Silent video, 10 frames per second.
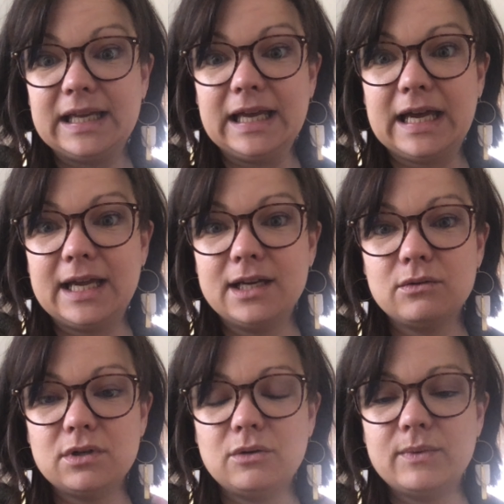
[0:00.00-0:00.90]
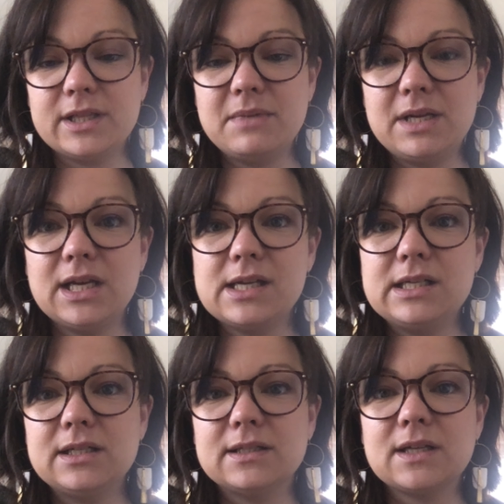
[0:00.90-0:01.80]
I don't know what the meeting
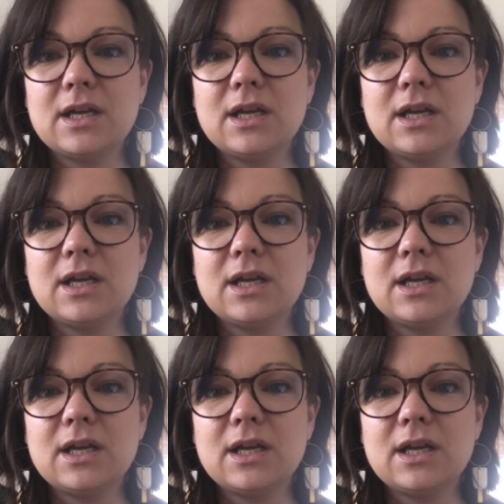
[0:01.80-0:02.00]
idea is,